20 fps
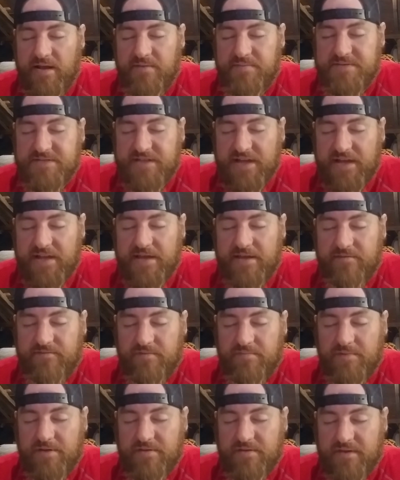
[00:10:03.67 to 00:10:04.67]
abstaining
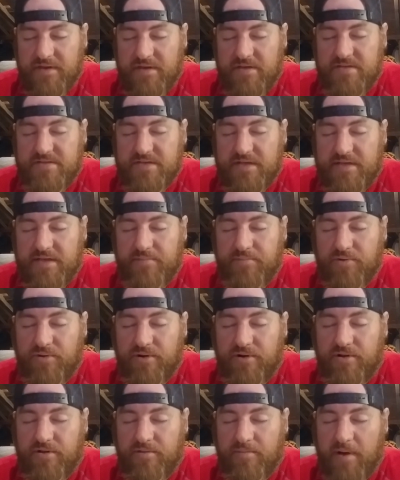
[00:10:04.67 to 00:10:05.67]
from the things that they put
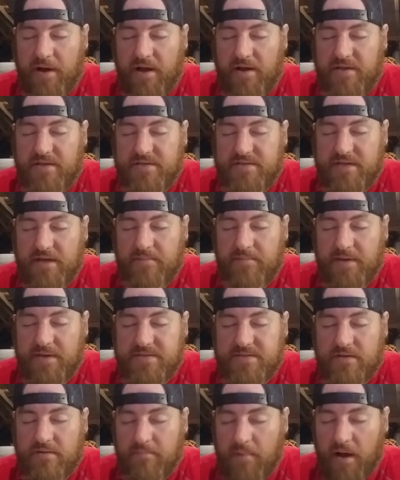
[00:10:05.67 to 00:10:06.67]
in their bodies that
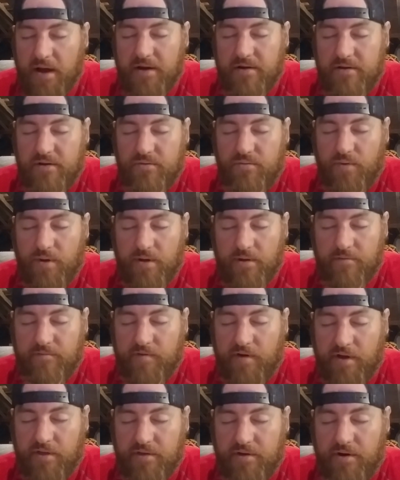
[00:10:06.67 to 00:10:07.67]
makes their mind unwell,
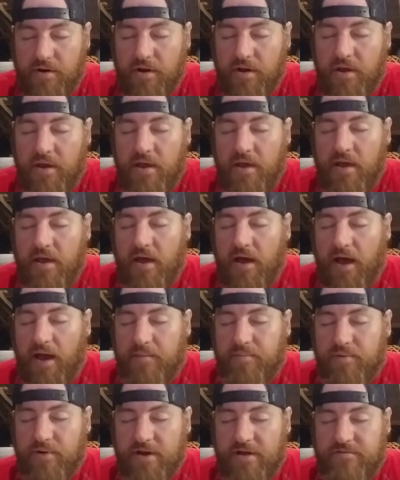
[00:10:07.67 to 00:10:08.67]
Father.
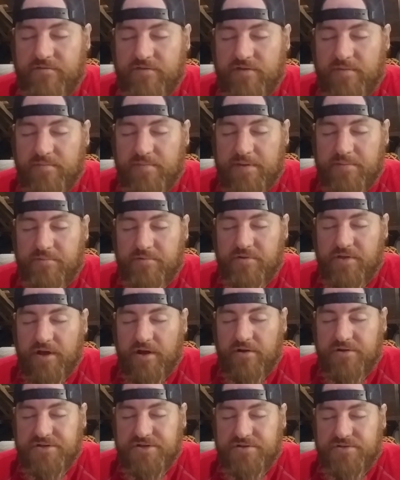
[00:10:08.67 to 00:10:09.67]
I pray for the people that
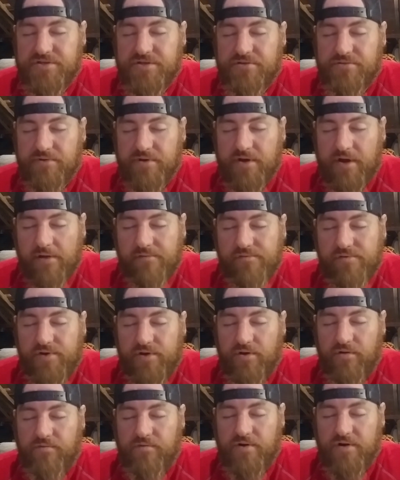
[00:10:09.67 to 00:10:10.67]
are choosing
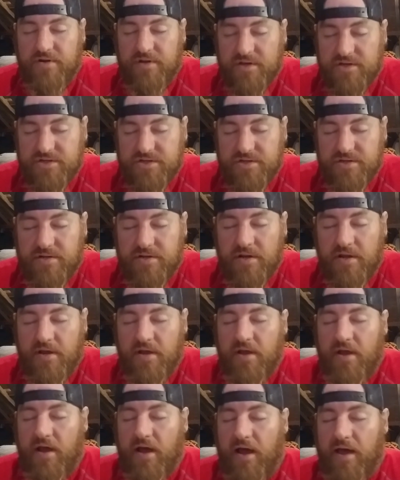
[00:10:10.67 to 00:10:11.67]
recovery over addiction.
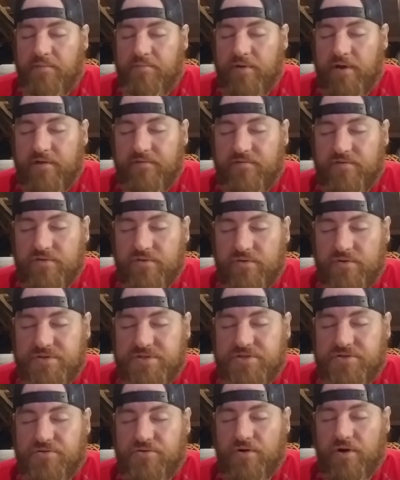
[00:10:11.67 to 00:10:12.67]
I pray for
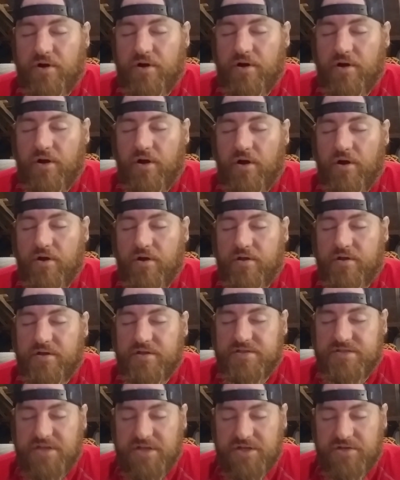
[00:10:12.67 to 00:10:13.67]
those who are, are
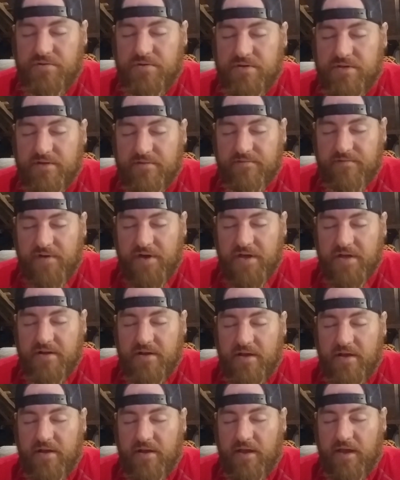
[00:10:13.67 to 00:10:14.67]
continuing the
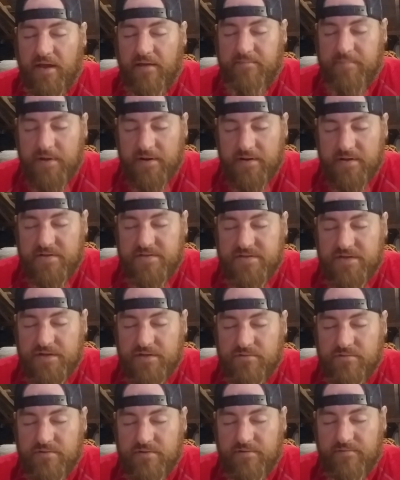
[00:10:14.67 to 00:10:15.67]
fight and have been
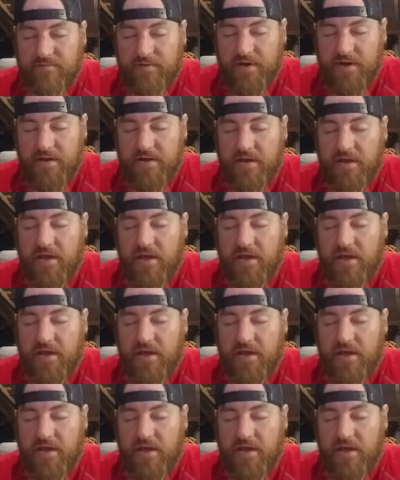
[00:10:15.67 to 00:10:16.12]
continuing the fight.